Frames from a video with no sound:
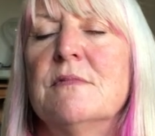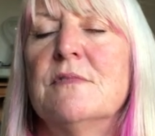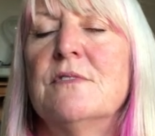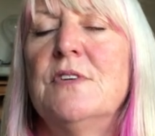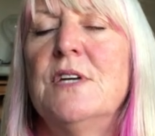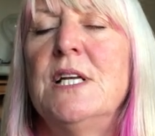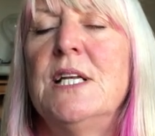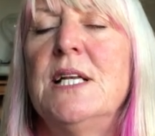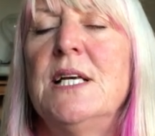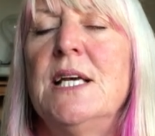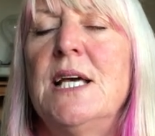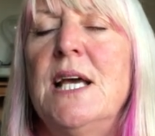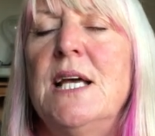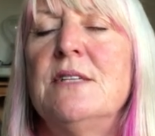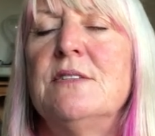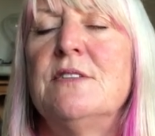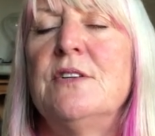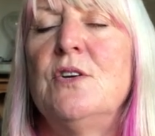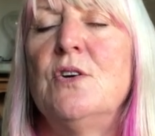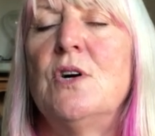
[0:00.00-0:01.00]
Feeling it
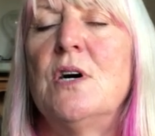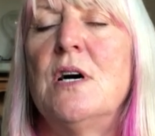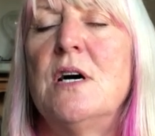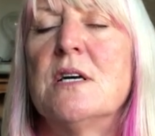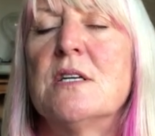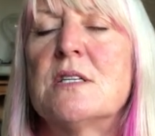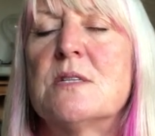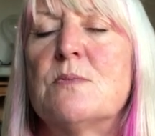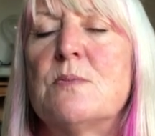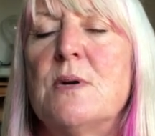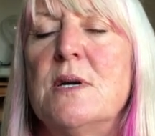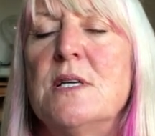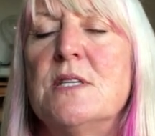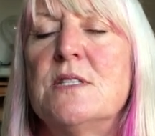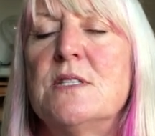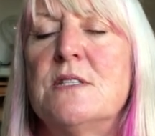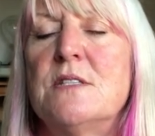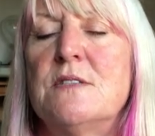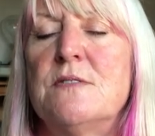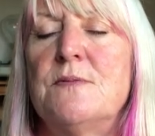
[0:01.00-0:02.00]
into your heart
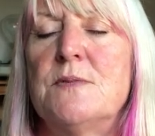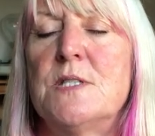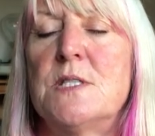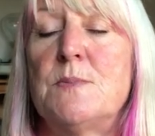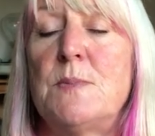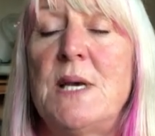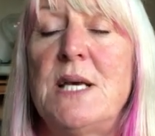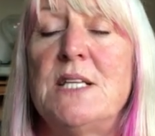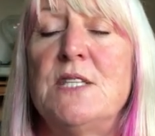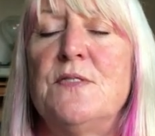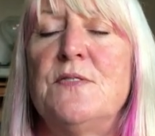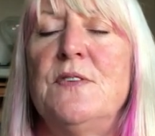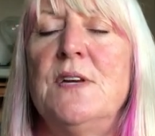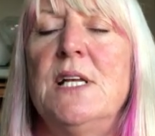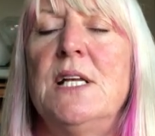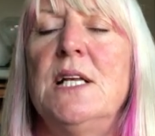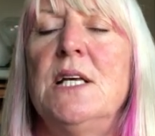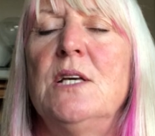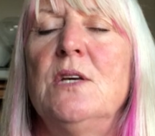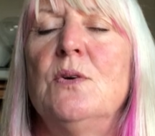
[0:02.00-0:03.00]
space for space,
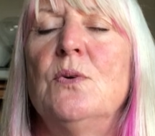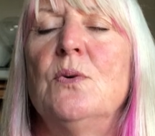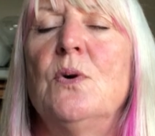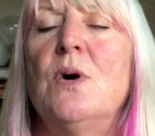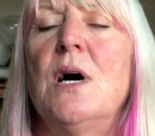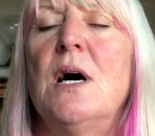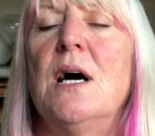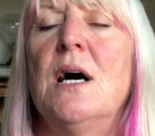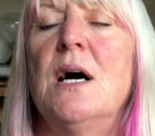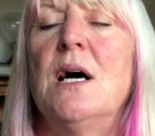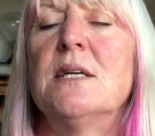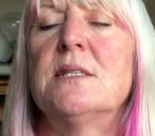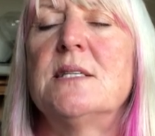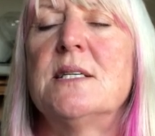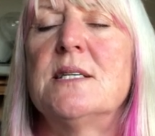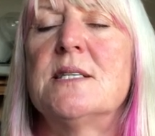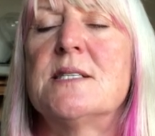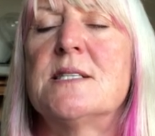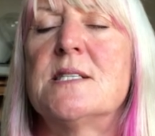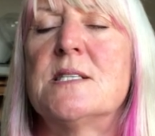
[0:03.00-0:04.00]
feeling your heart
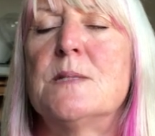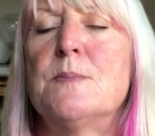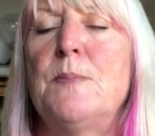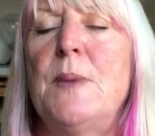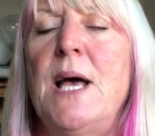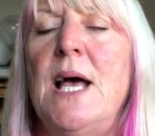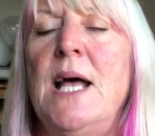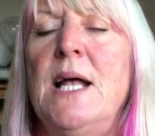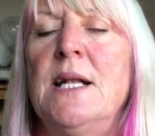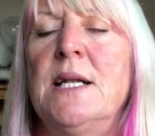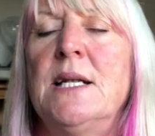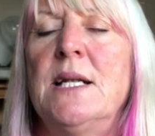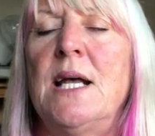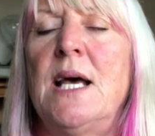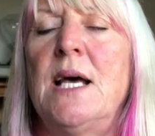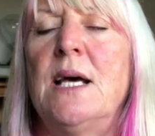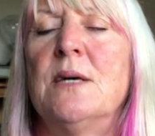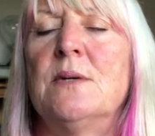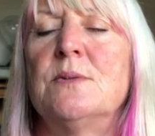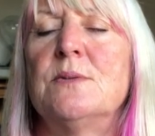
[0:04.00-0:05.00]
expand
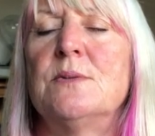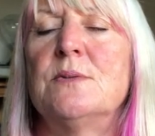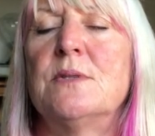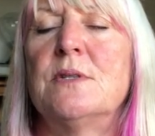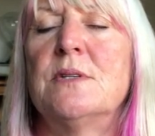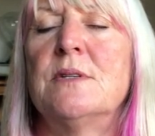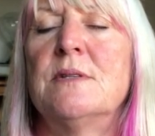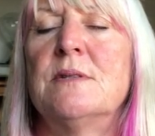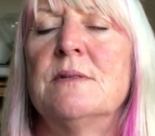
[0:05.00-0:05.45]
out.